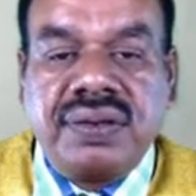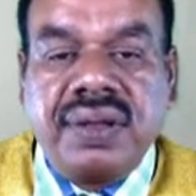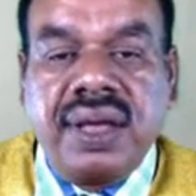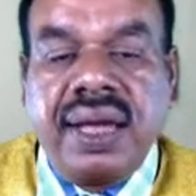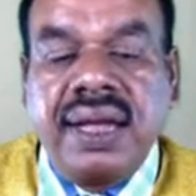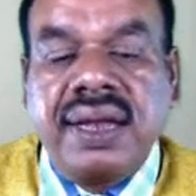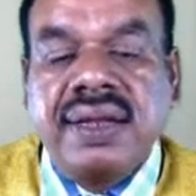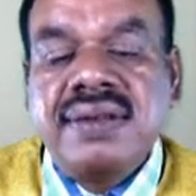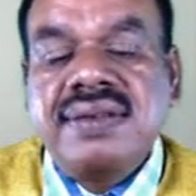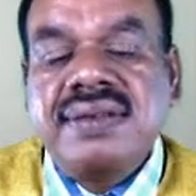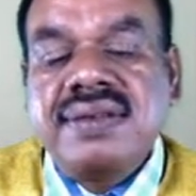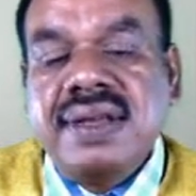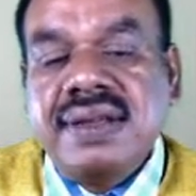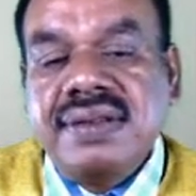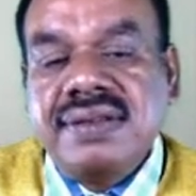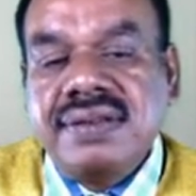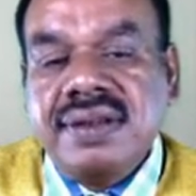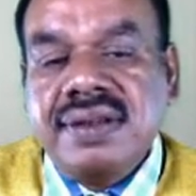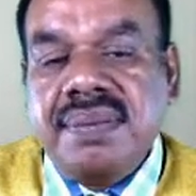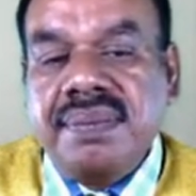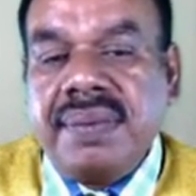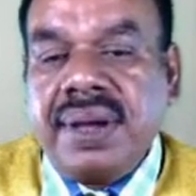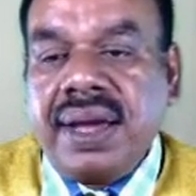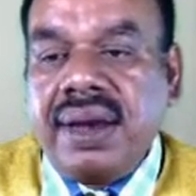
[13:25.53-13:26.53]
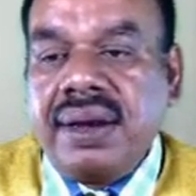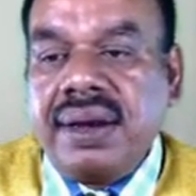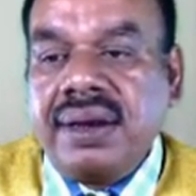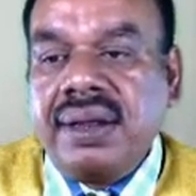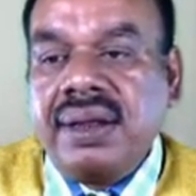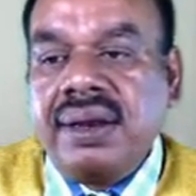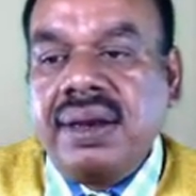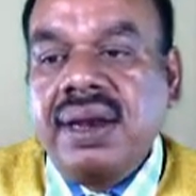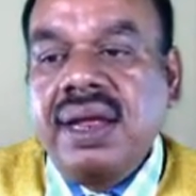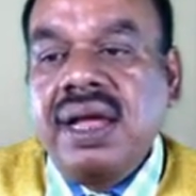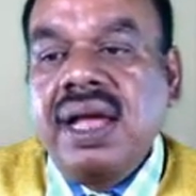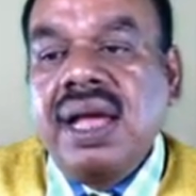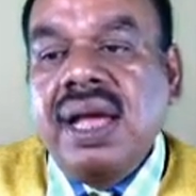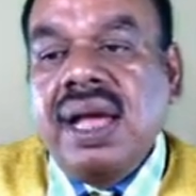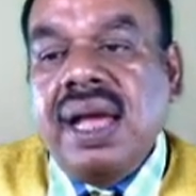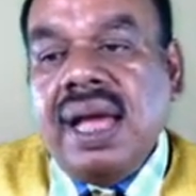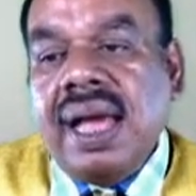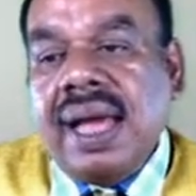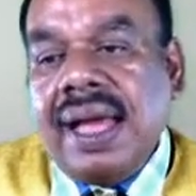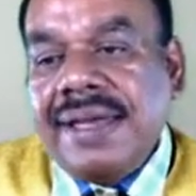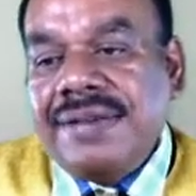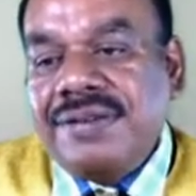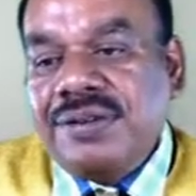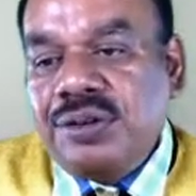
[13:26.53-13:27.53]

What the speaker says: in such a manner as